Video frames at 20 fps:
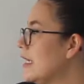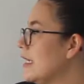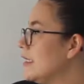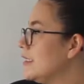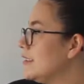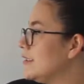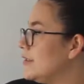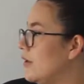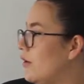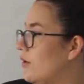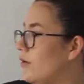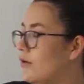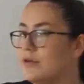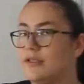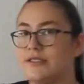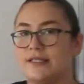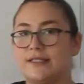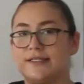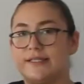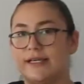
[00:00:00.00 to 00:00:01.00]
So
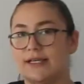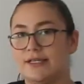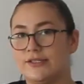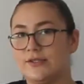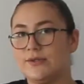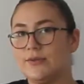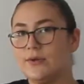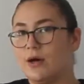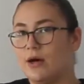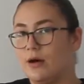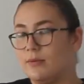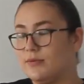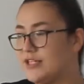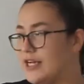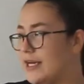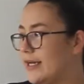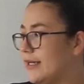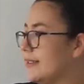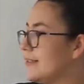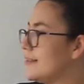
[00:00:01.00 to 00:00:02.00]
to say two
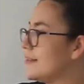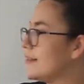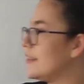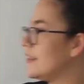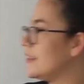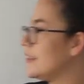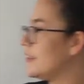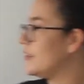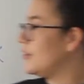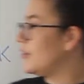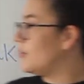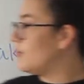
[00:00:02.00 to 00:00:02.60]
objects, the